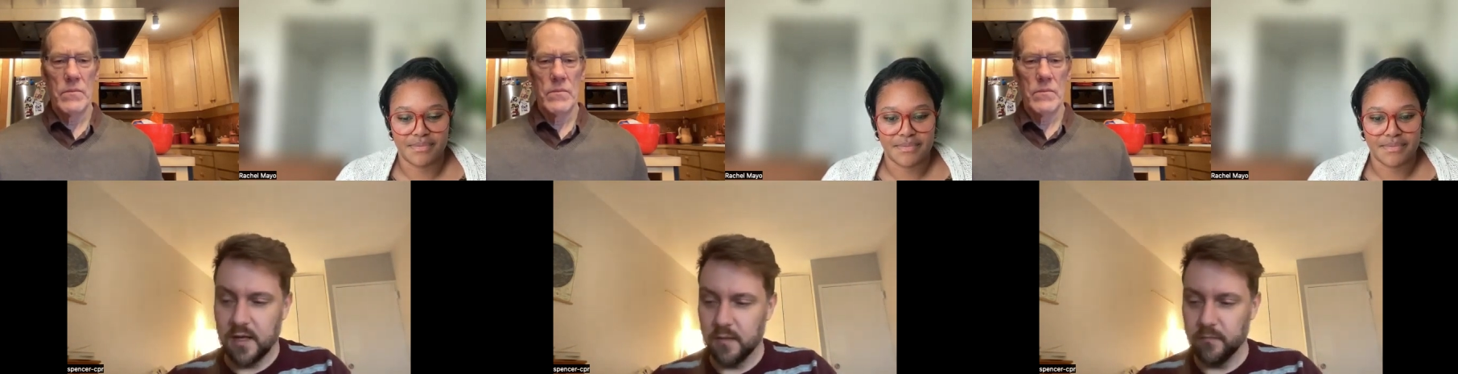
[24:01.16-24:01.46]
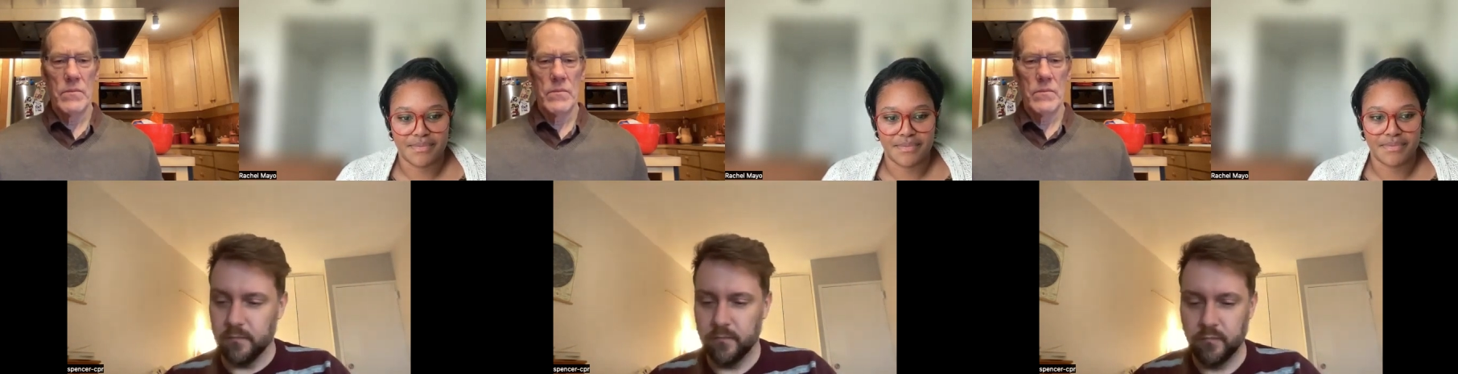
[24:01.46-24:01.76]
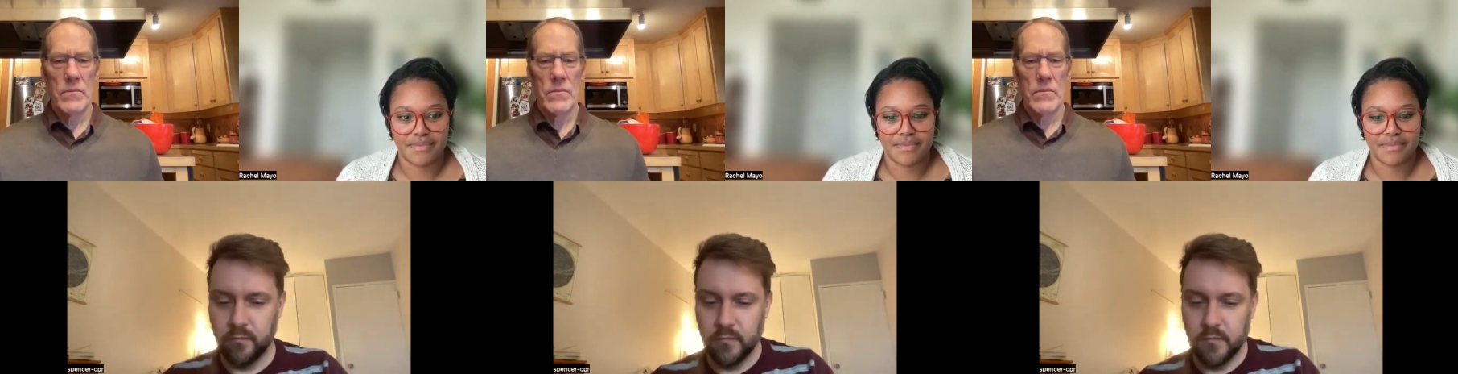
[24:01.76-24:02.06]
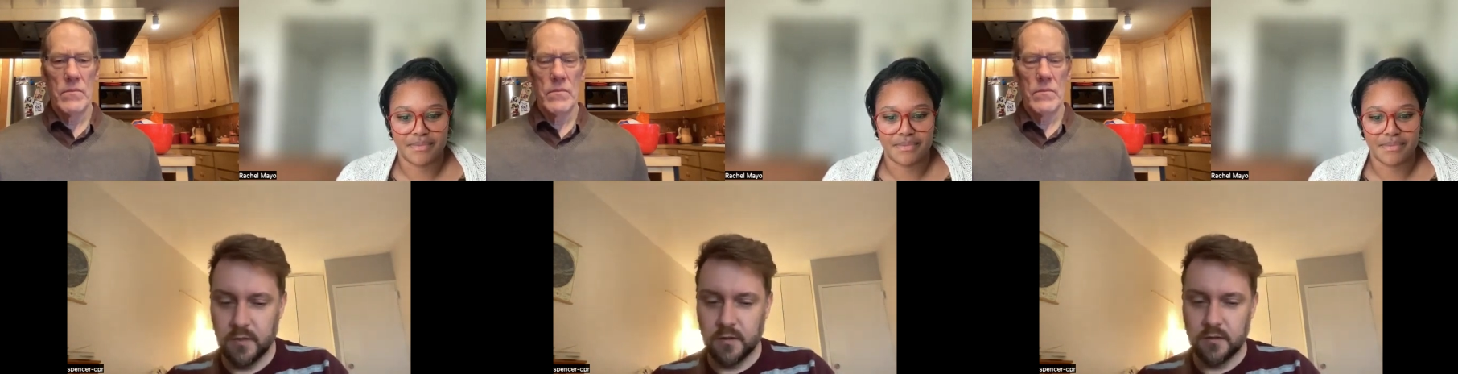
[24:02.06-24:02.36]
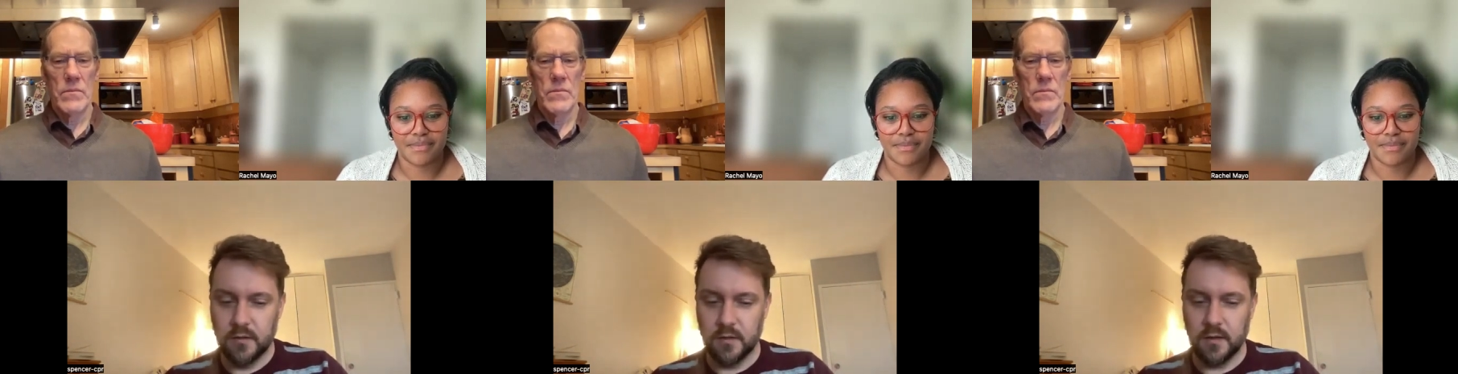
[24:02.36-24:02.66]
Speaker 1: um,
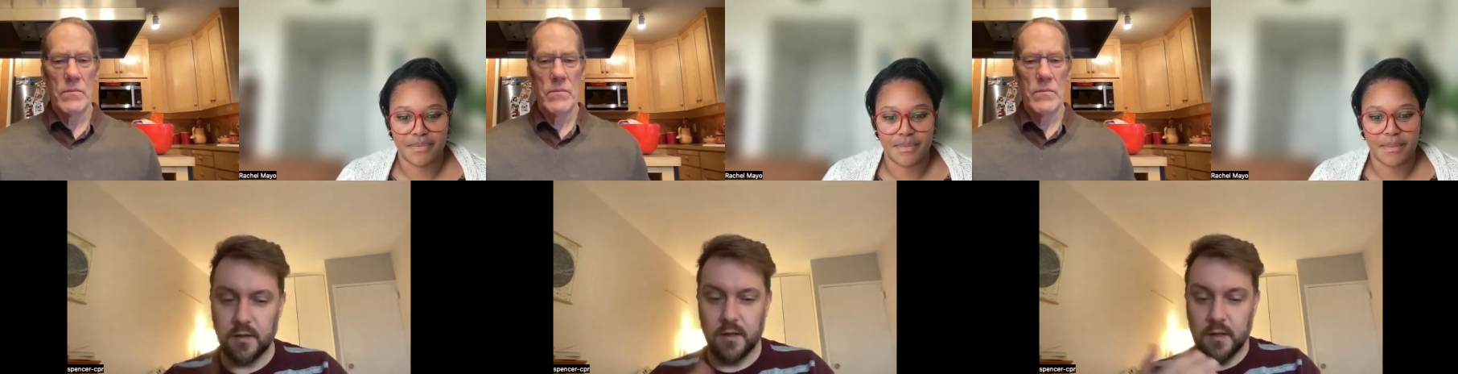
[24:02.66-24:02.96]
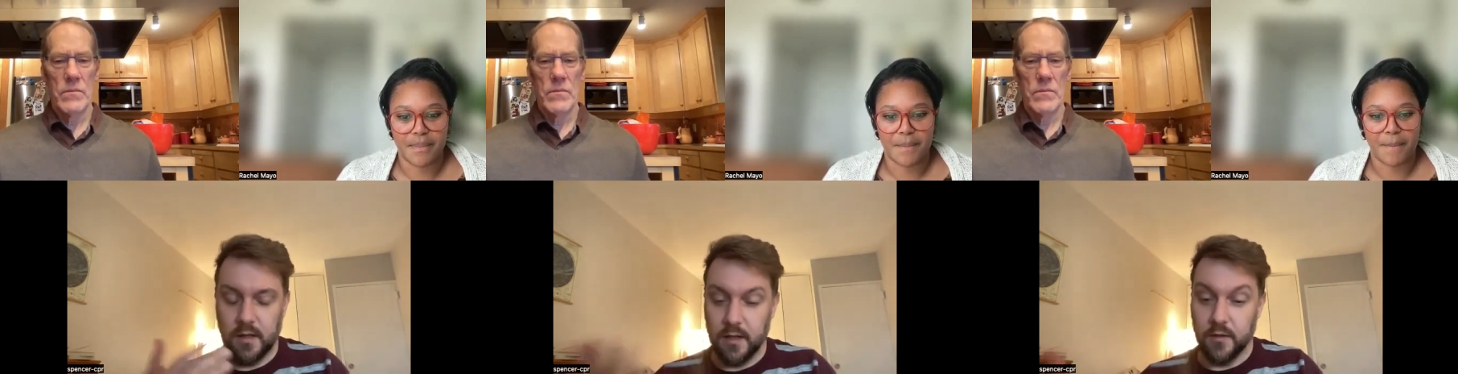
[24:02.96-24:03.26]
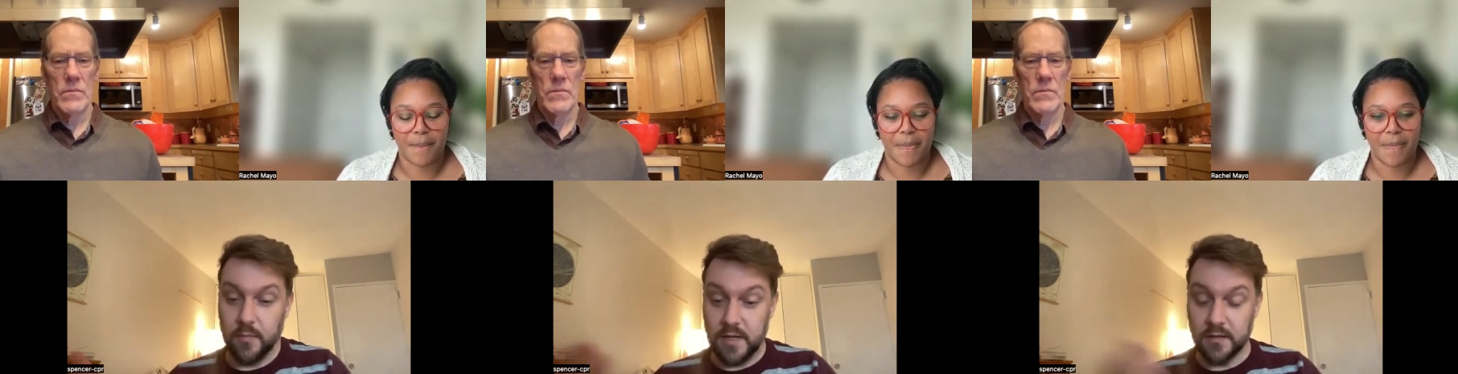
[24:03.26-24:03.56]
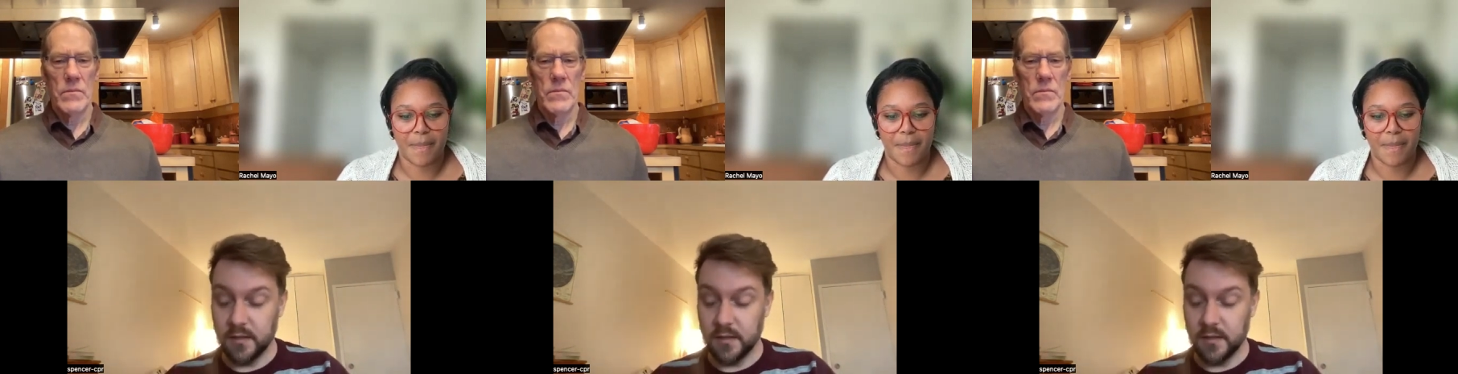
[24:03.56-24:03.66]
in the piece